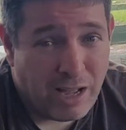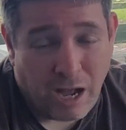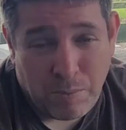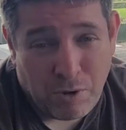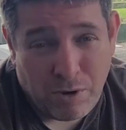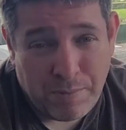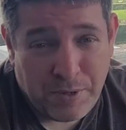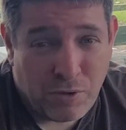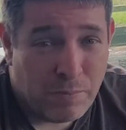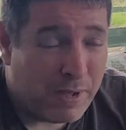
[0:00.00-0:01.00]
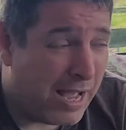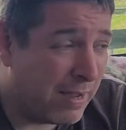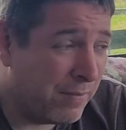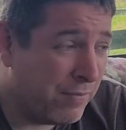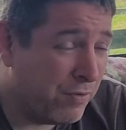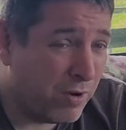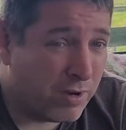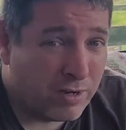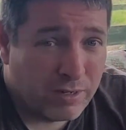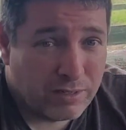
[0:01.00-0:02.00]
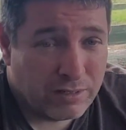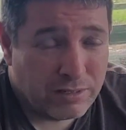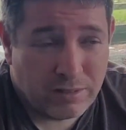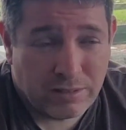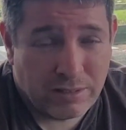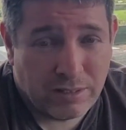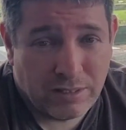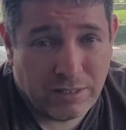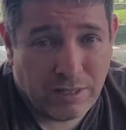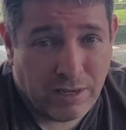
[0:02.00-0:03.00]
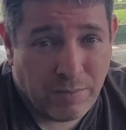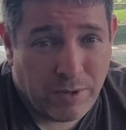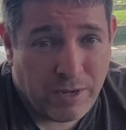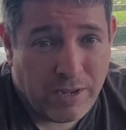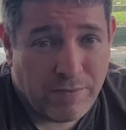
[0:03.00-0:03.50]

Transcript: I'll probably be going back before we leave.